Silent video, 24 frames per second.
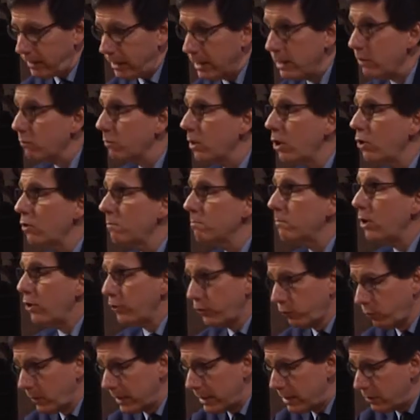He wrote,
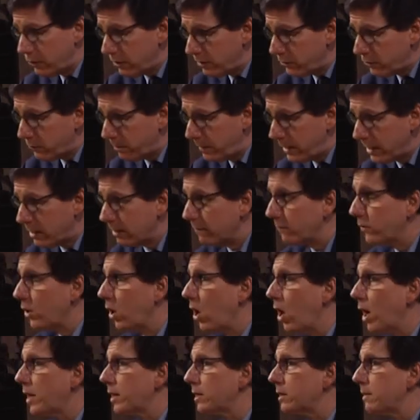Most religions speak of
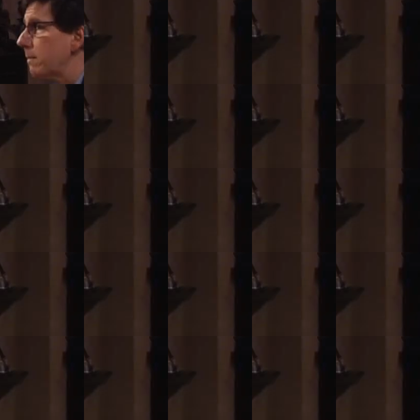God in